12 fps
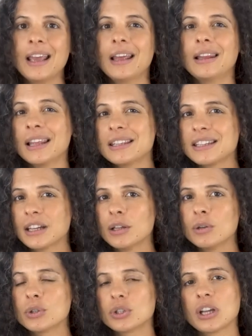Let's take a
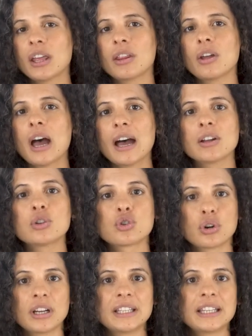look together at
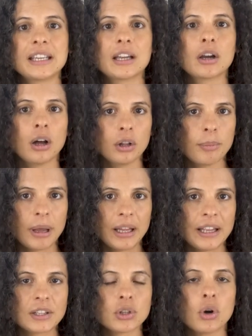trending color
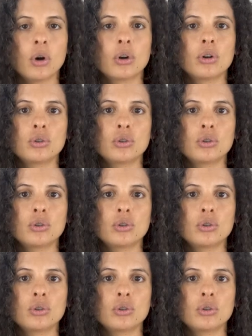palettes on